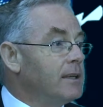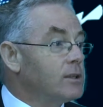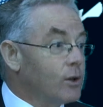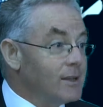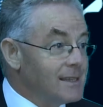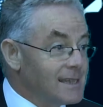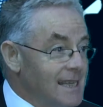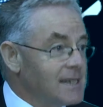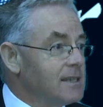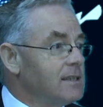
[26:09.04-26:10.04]

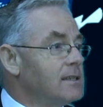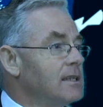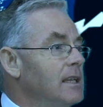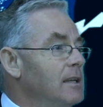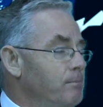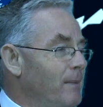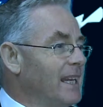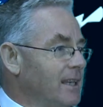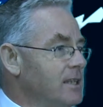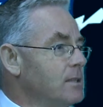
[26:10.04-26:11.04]
consistent
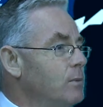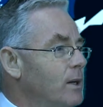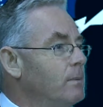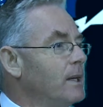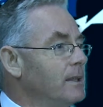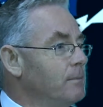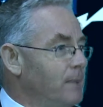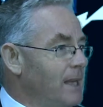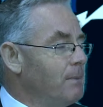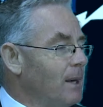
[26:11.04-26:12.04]
mechanism whereby
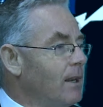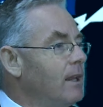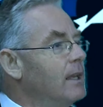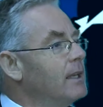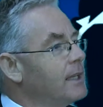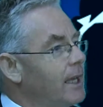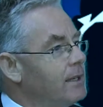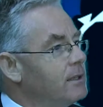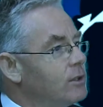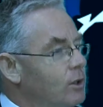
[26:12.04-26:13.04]
people
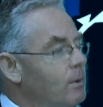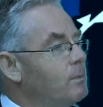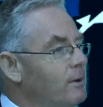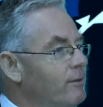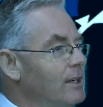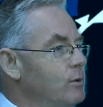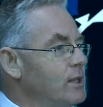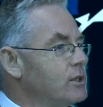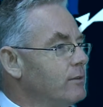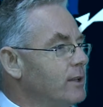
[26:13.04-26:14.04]
can come up with a
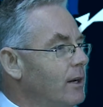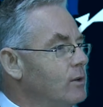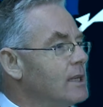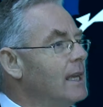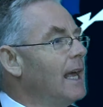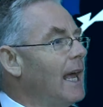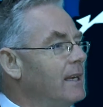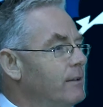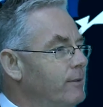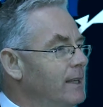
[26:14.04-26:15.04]
valuation of their house and
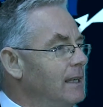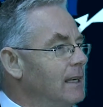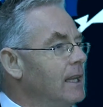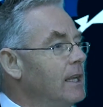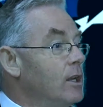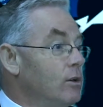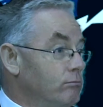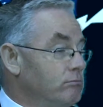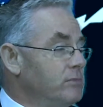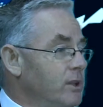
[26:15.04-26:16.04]
to feel,
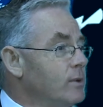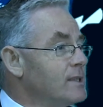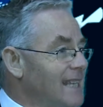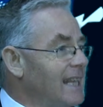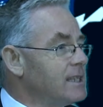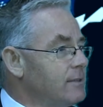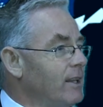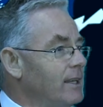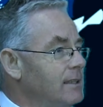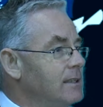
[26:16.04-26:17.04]

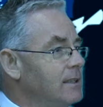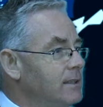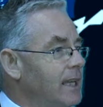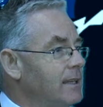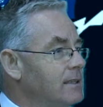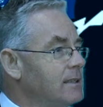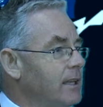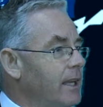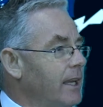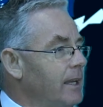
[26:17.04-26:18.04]
satisfied that
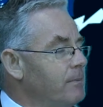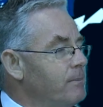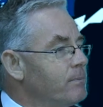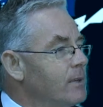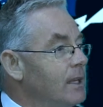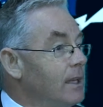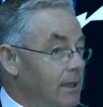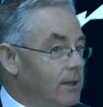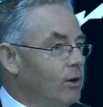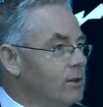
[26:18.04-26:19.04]

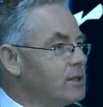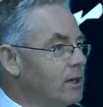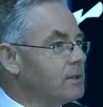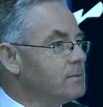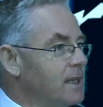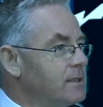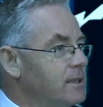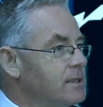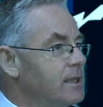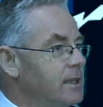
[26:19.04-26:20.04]
in all
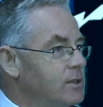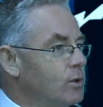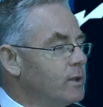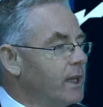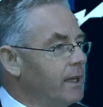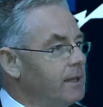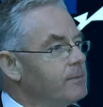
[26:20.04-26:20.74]
circumstances it's okay.